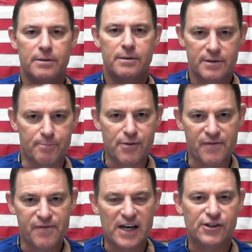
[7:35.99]
the
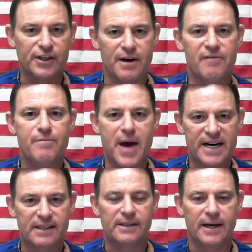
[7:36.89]
profession of
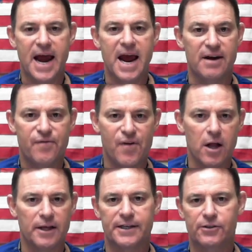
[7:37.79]
medicine had
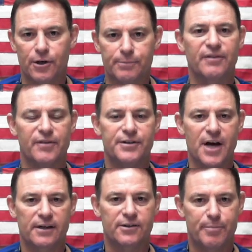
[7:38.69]
fallen in terms of the
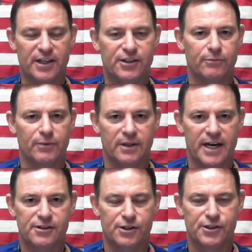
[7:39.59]
doctor-patient
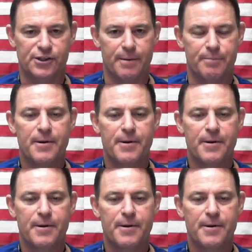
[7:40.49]
relationship.